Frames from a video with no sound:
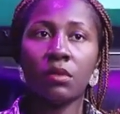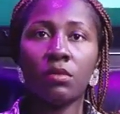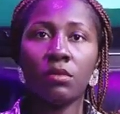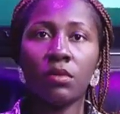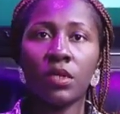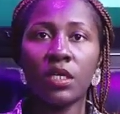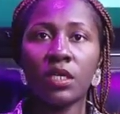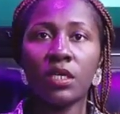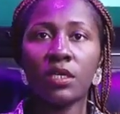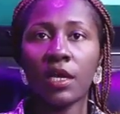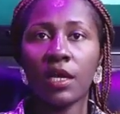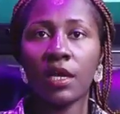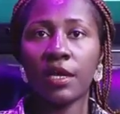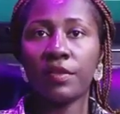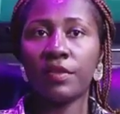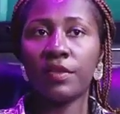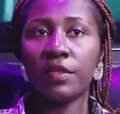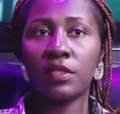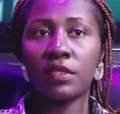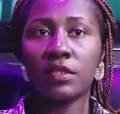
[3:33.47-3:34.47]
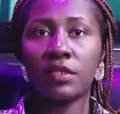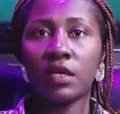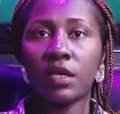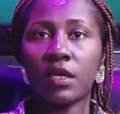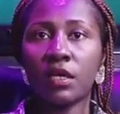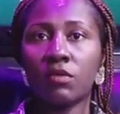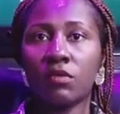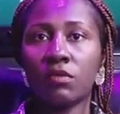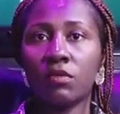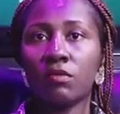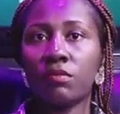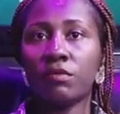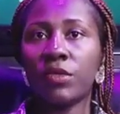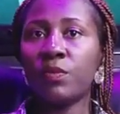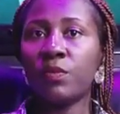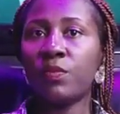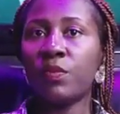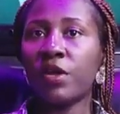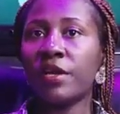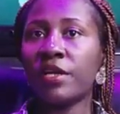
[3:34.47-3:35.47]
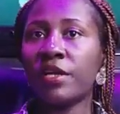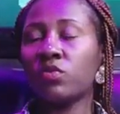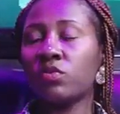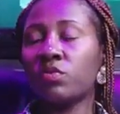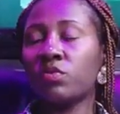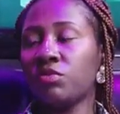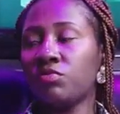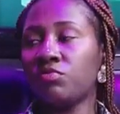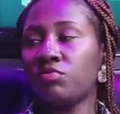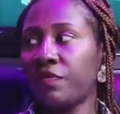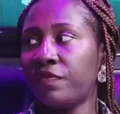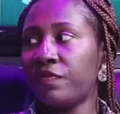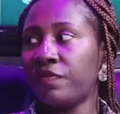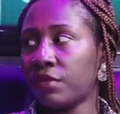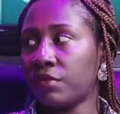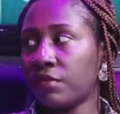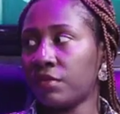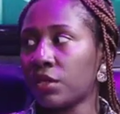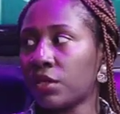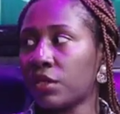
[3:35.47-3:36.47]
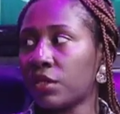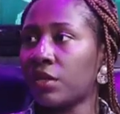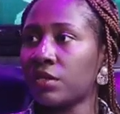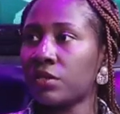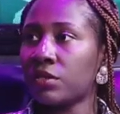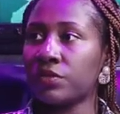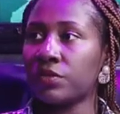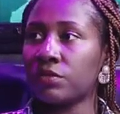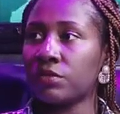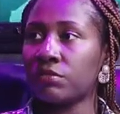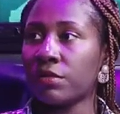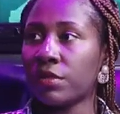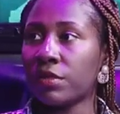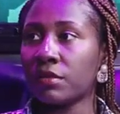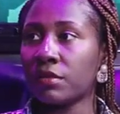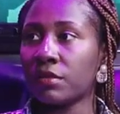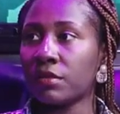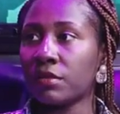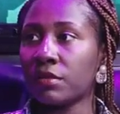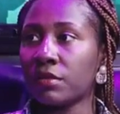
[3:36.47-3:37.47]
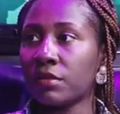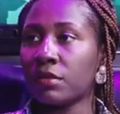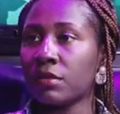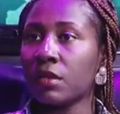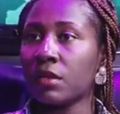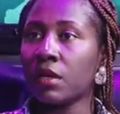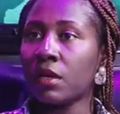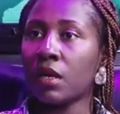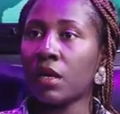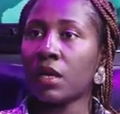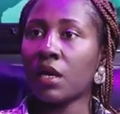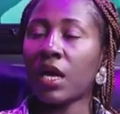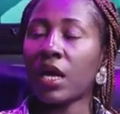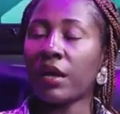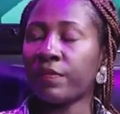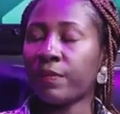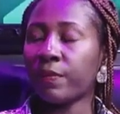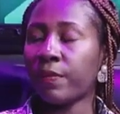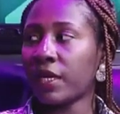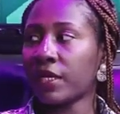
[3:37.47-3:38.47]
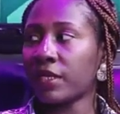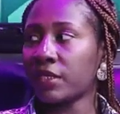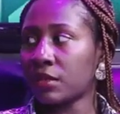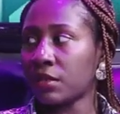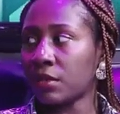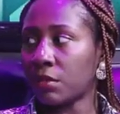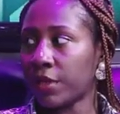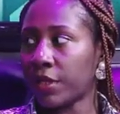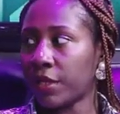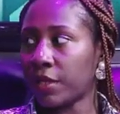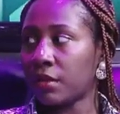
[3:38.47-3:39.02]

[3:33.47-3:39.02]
Looking at this now, many parents will be grieving because a lot of children have passed away.